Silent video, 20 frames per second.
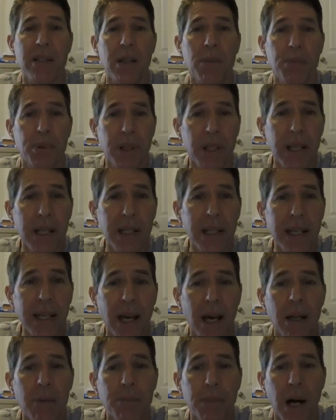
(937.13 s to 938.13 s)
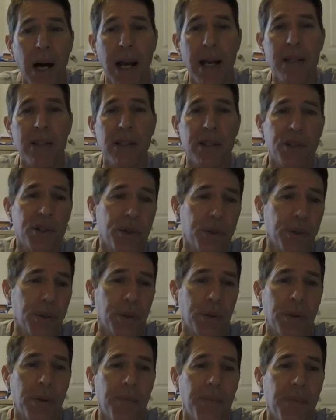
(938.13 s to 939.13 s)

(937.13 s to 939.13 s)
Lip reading: completely unbiased and true."